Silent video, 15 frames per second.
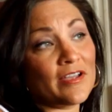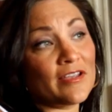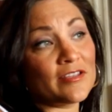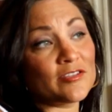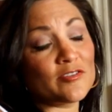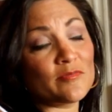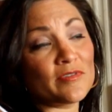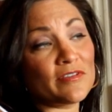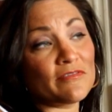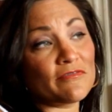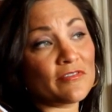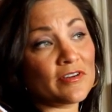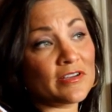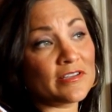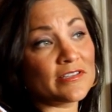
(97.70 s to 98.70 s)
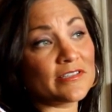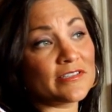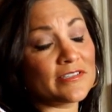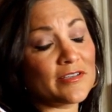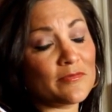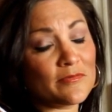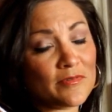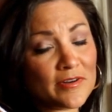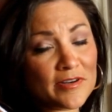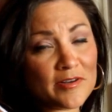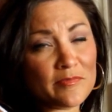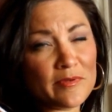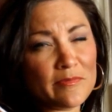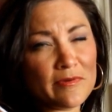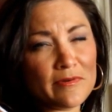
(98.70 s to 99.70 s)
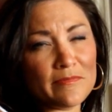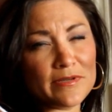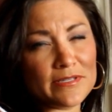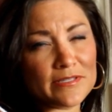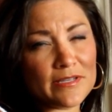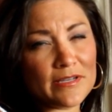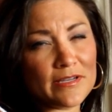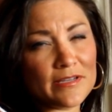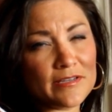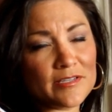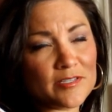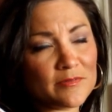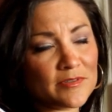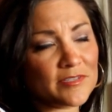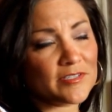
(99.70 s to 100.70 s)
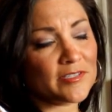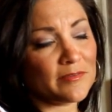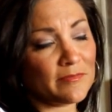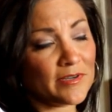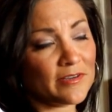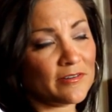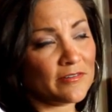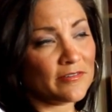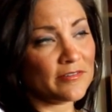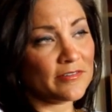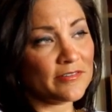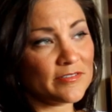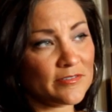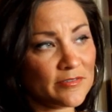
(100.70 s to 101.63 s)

I had so many friends that wanted to be by my side, especially my girls.